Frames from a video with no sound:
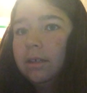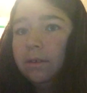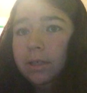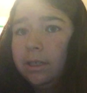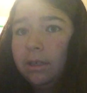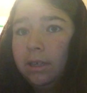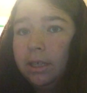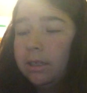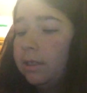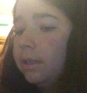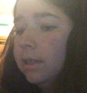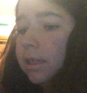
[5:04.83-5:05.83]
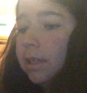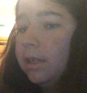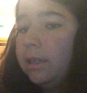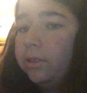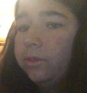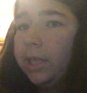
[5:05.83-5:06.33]
Oh yeah, yeah.
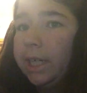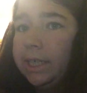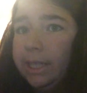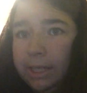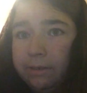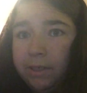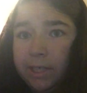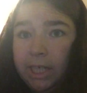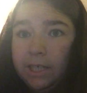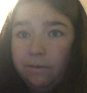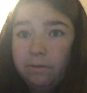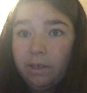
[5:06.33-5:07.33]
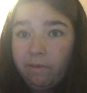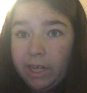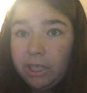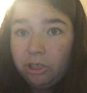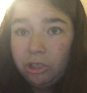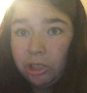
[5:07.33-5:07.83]
Trying to get his
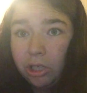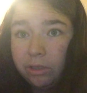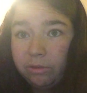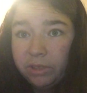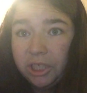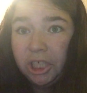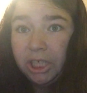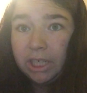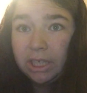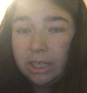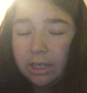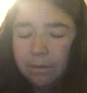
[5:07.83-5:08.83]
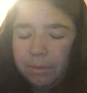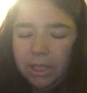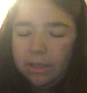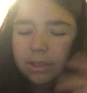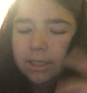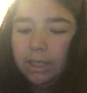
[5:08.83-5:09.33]
revenge on
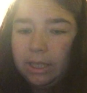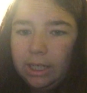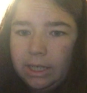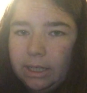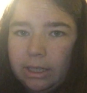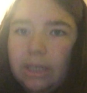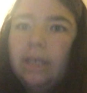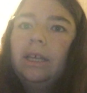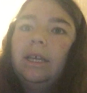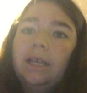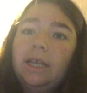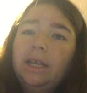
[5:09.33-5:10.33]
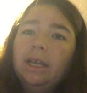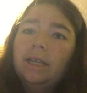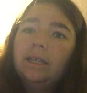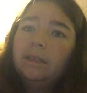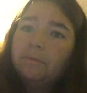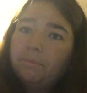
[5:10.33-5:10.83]
Selena
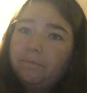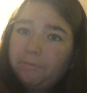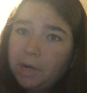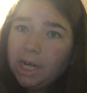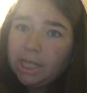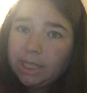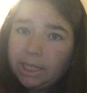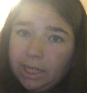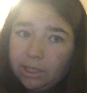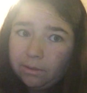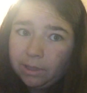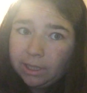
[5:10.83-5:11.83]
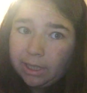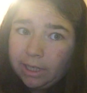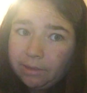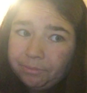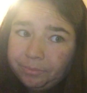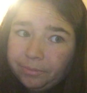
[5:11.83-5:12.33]
in the present day
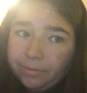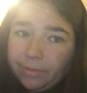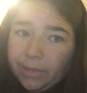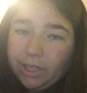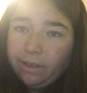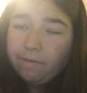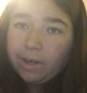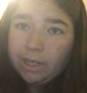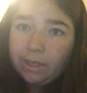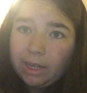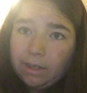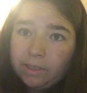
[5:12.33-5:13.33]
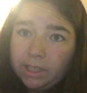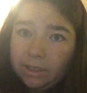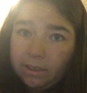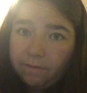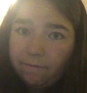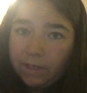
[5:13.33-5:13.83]
storyline. You find out that it
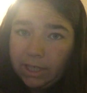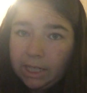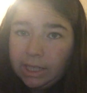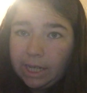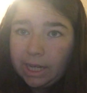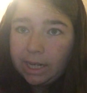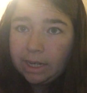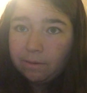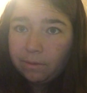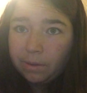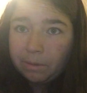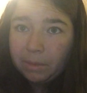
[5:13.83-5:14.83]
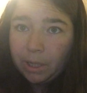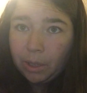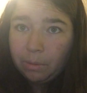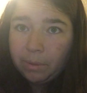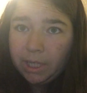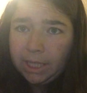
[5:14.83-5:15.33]
was Facilier that woke him
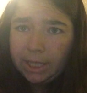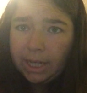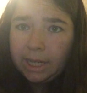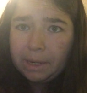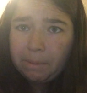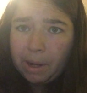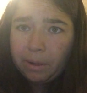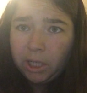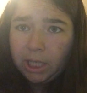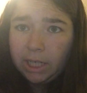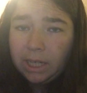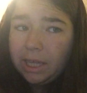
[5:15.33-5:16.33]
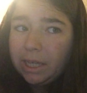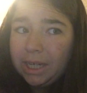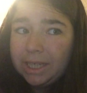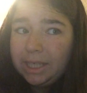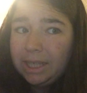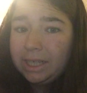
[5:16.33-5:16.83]
up. He's kidnapped Henry
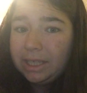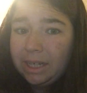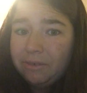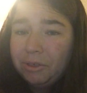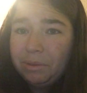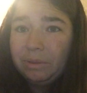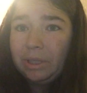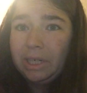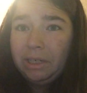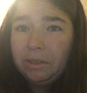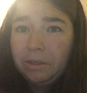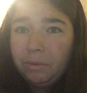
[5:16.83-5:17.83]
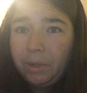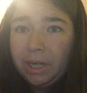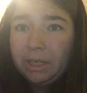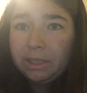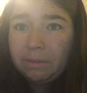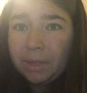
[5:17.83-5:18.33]
because he thinks Henry's gonna get in the
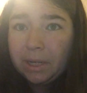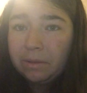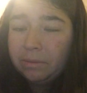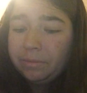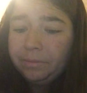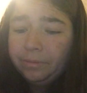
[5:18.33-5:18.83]
way somehow.